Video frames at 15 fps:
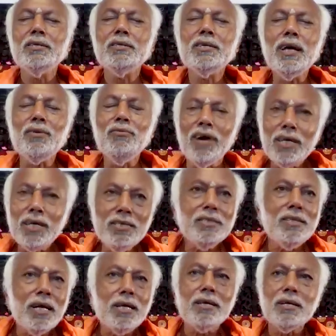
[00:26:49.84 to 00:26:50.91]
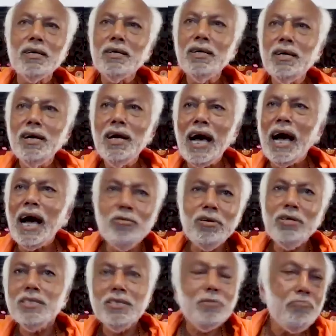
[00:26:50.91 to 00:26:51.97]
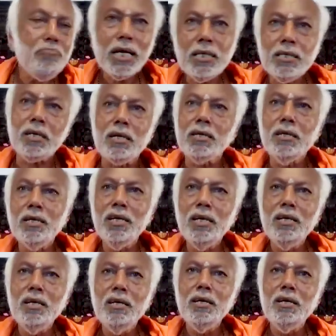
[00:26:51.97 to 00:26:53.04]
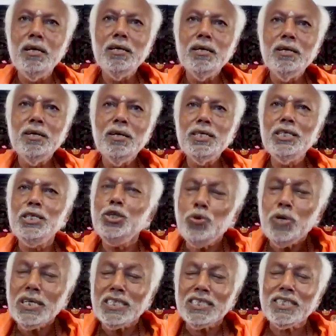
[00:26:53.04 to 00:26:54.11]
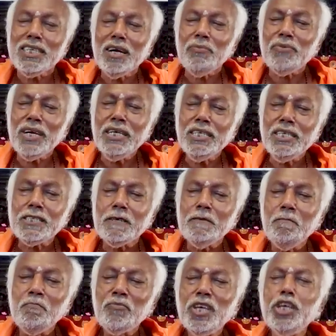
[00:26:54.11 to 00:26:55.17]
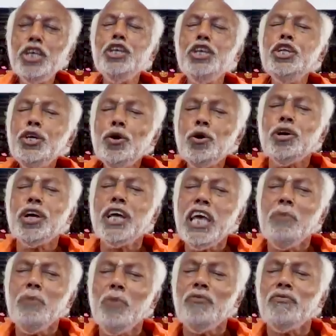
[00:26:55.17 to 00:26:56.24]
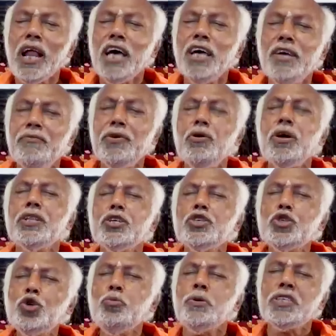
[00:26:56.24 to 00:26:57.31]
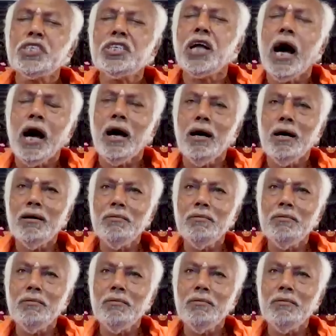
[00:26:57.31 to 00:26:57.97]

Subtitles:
Sir, what is that? How does it matter? You understand, friends, in your game of life, you are the superstar.